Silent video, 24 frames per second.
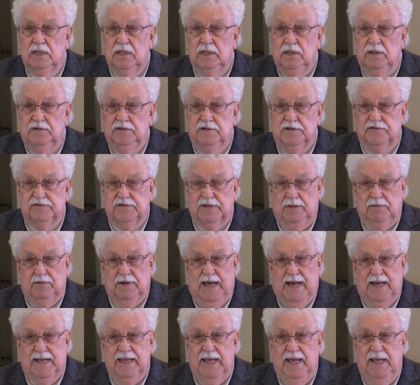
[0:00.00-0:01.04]
You just say, Well,
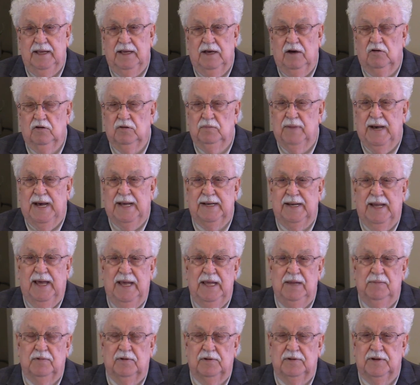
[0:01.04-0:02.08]
I can't go to my
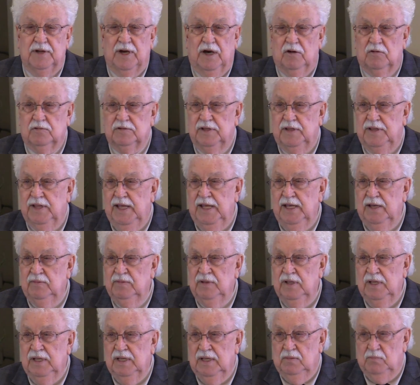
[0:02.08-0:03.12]
neighbor and talk to them.
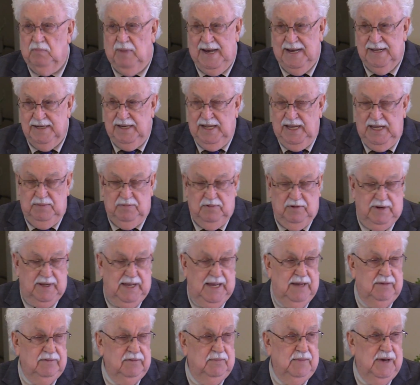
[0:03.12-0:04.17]
My neighbor
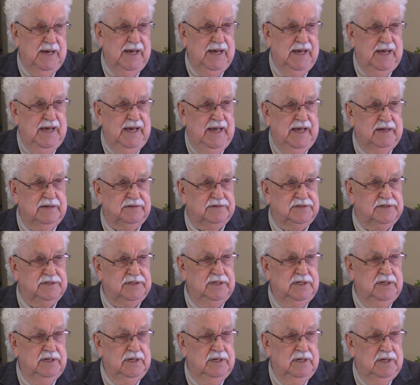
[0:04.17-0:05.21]
came to my house
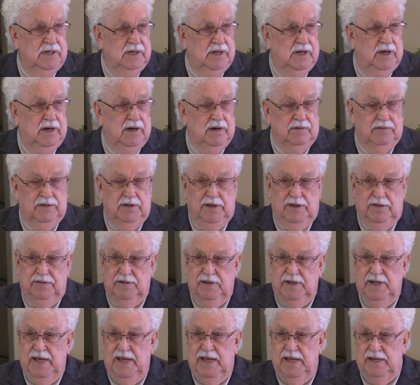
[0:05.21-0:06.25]
here the other
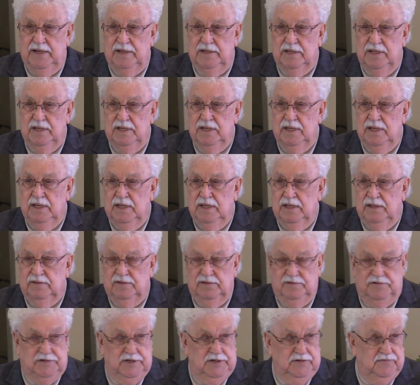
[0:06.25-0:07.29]
day.
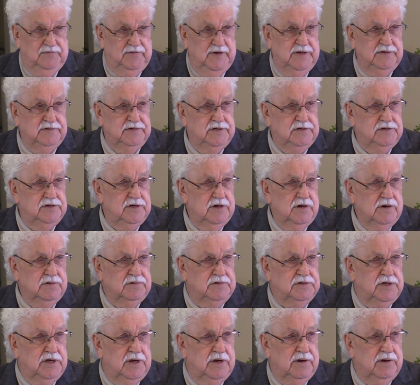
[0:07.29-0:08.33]
She visited
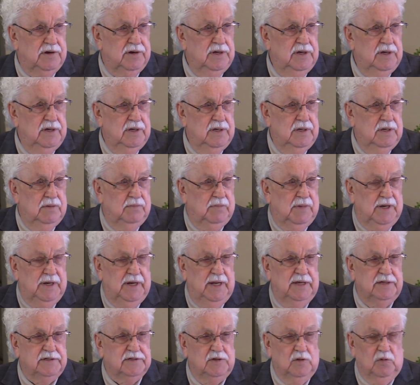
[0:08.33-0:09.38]
church here. My
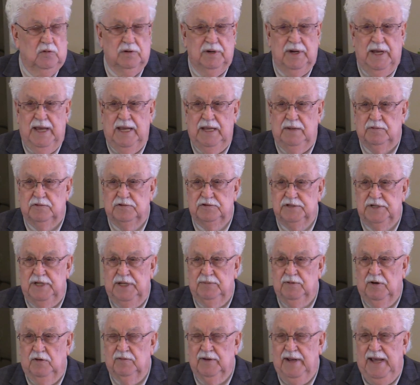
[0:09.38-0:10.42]
next door neighbor, she
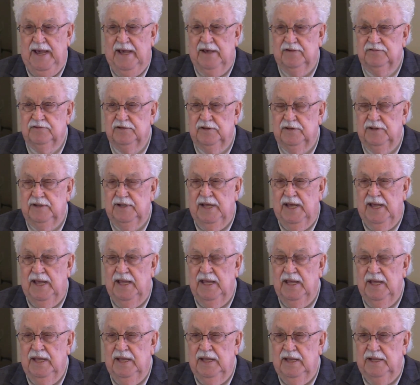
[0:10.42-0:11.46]
came over to the house the other day
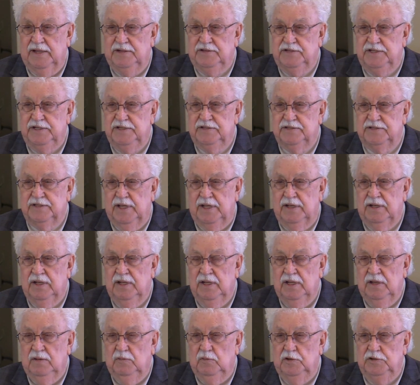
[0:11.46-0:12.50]
and she said,
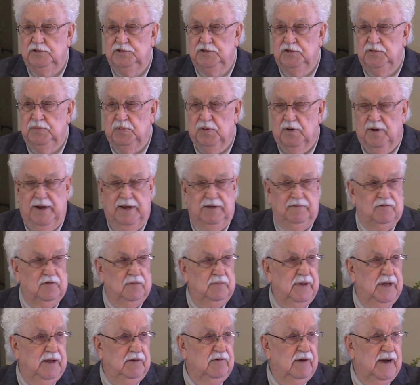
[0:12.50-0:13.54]
Would you pray for
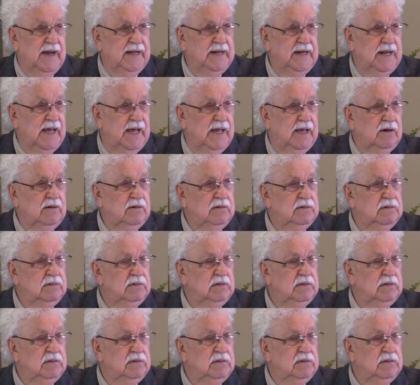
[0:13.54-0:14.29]
me right now?